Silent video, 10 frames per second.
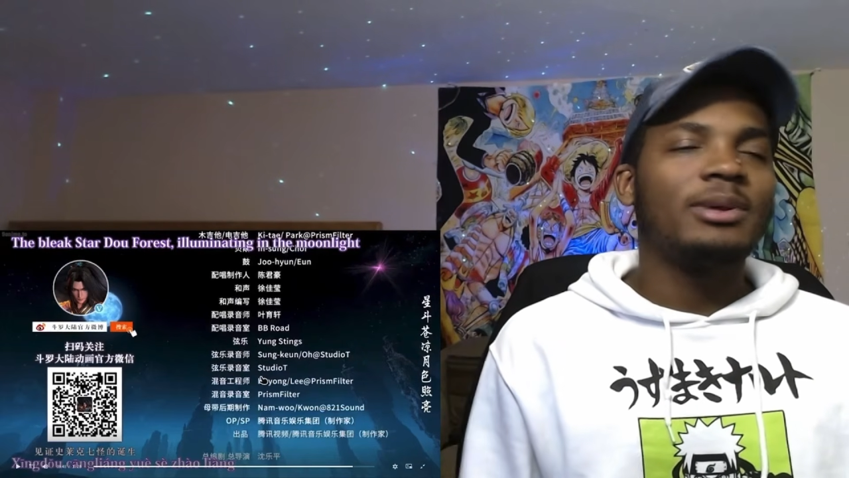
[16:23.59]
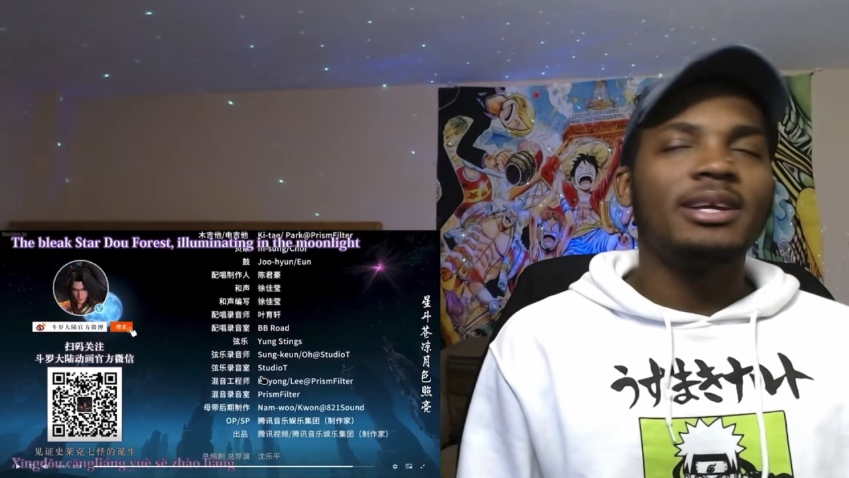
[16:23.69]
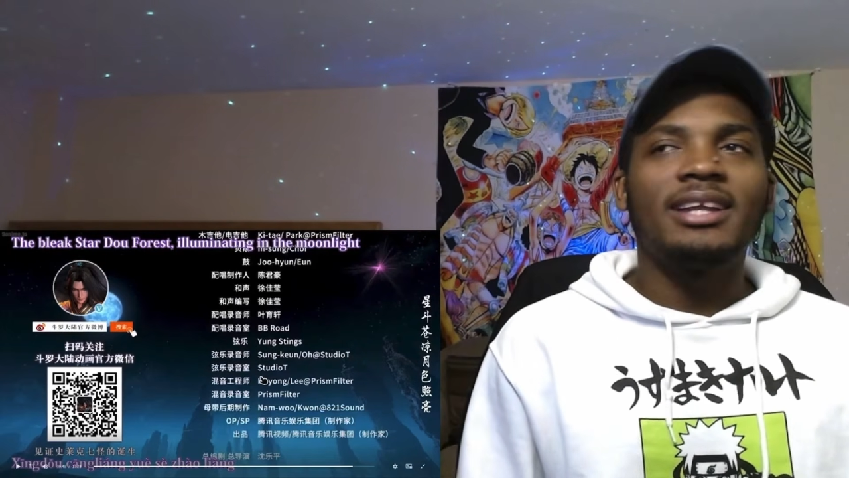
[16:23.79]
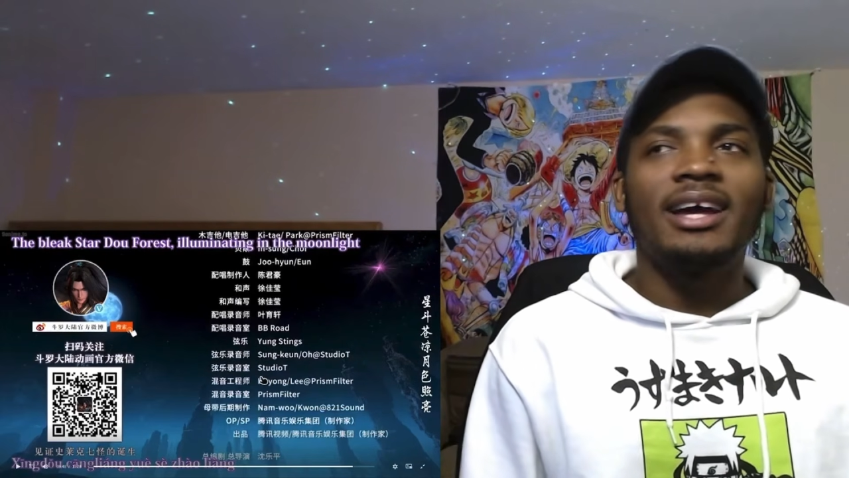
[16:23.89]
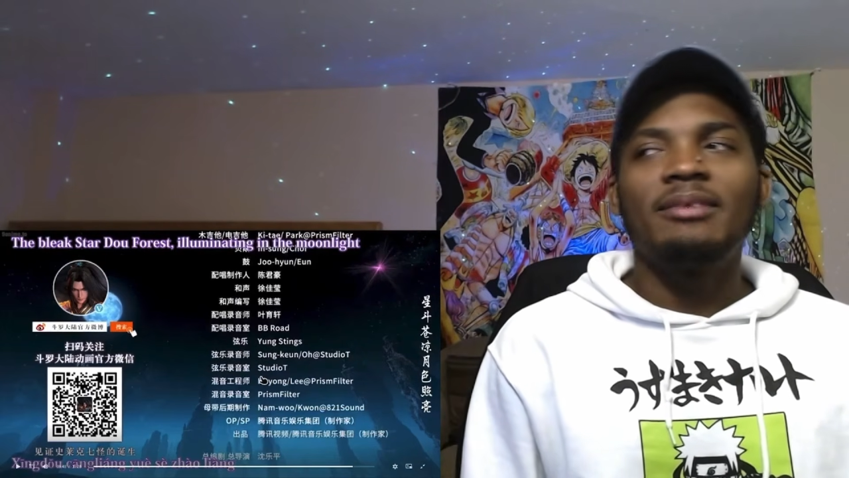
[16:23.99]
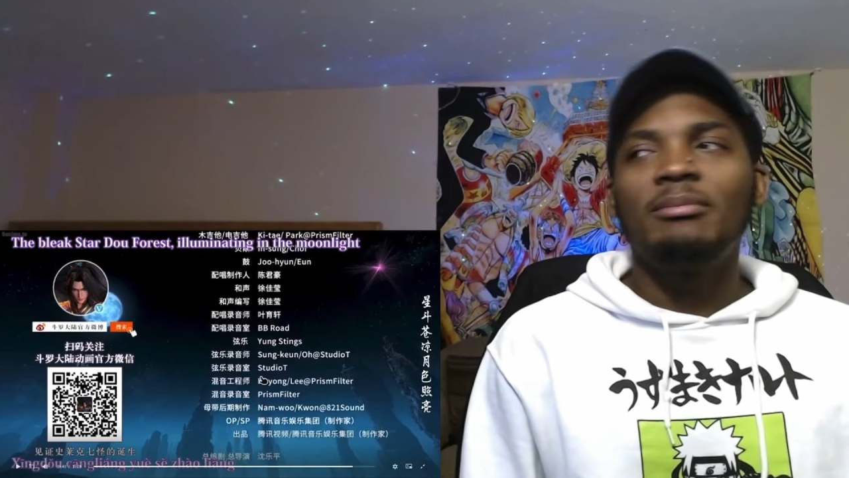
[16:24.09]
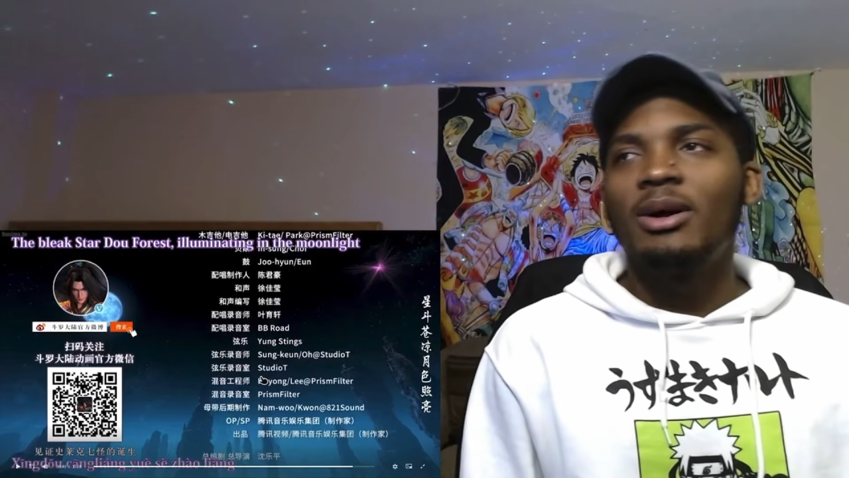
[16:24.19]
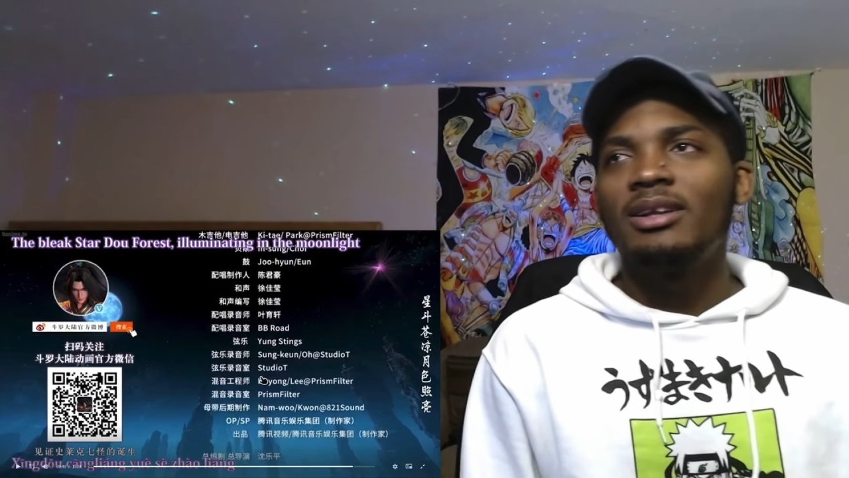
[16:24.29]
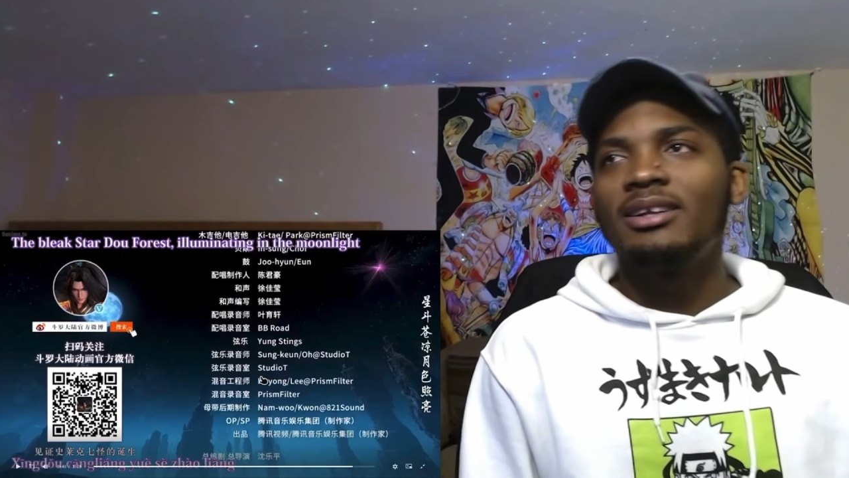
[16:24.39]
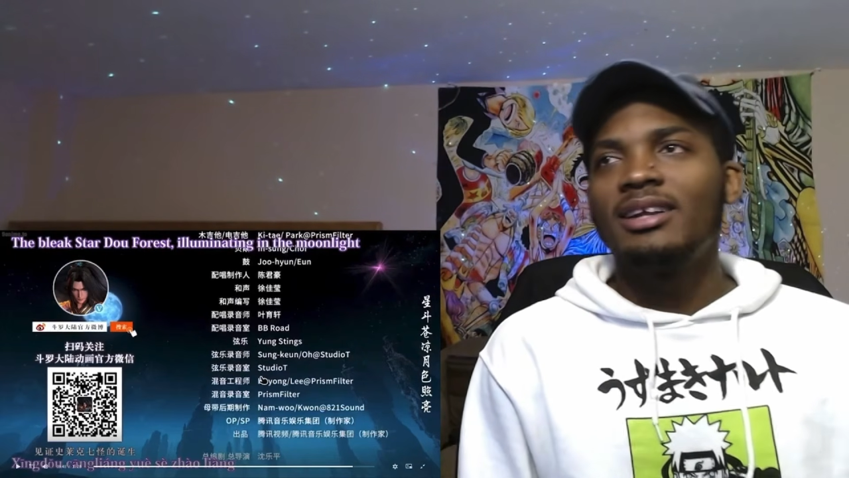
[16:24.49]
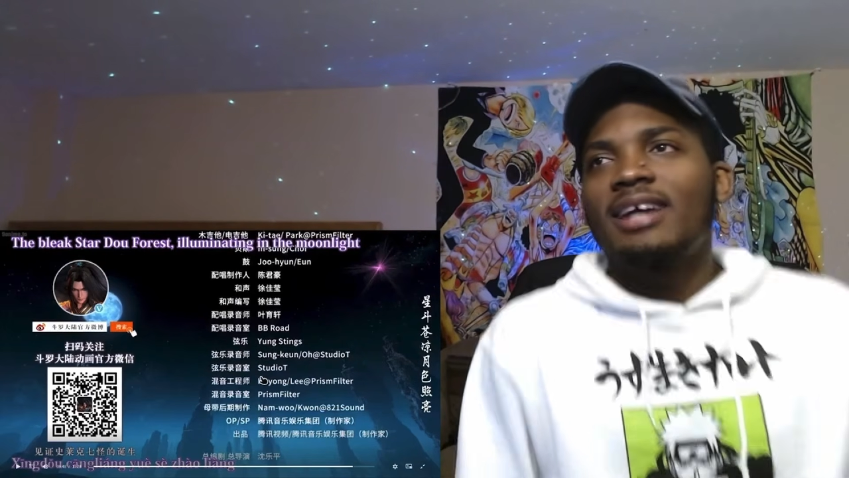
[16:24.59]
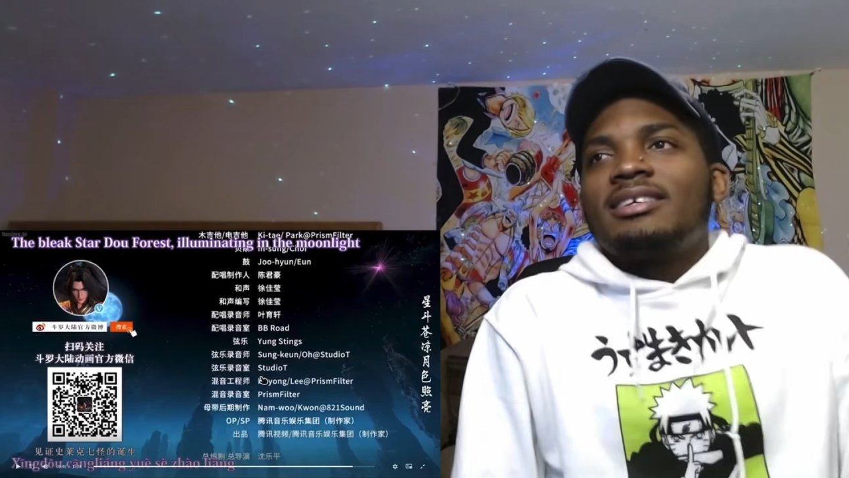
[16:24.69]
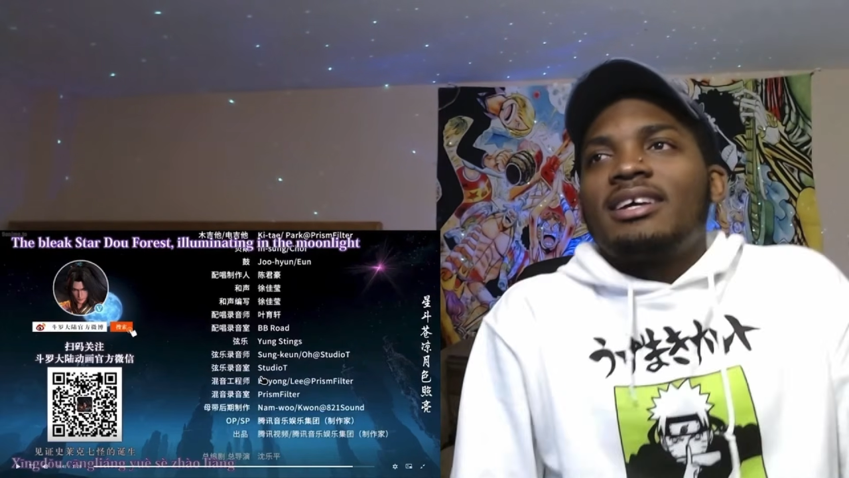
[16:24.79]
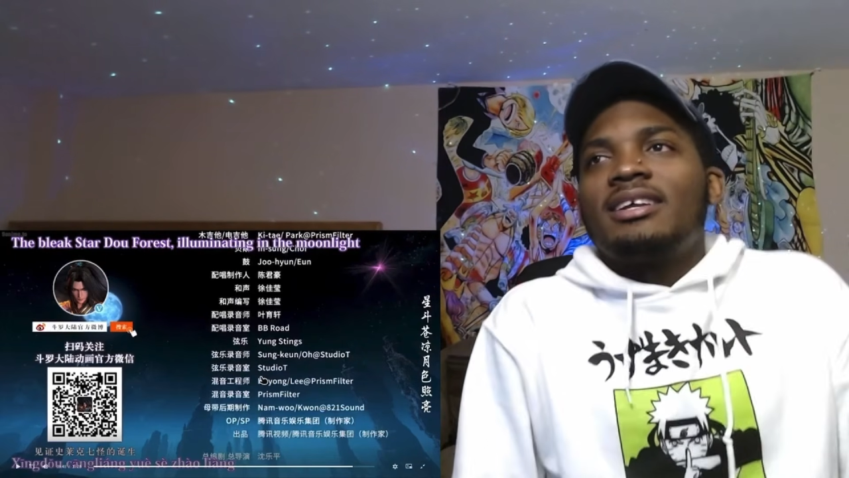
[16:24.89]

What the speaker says: that. But like I said,